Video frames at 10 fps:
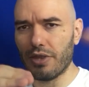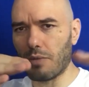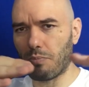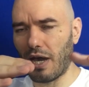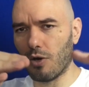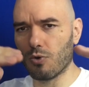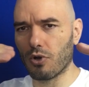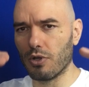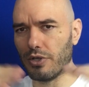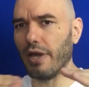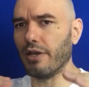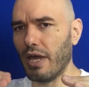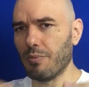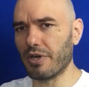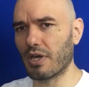that power
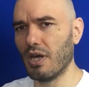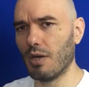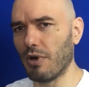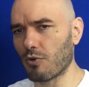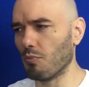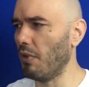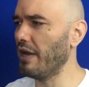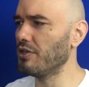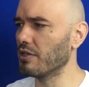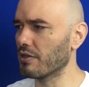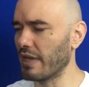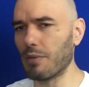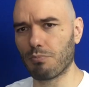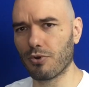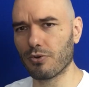dynamic by reminding
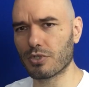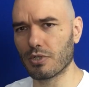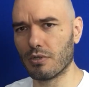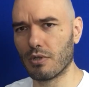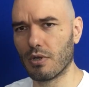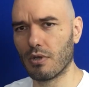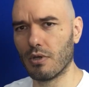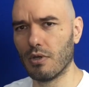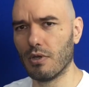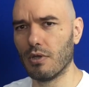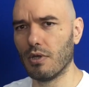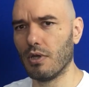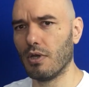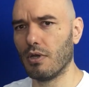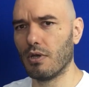that person,
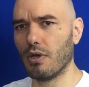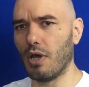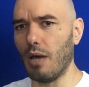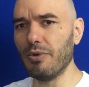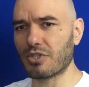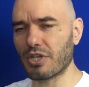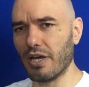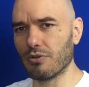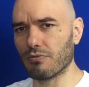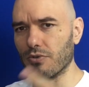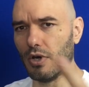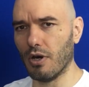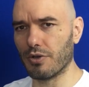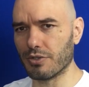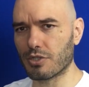I'm a child of
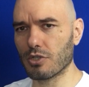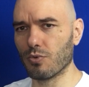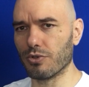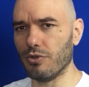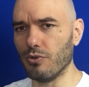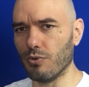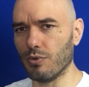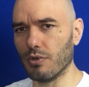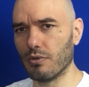God and so are you.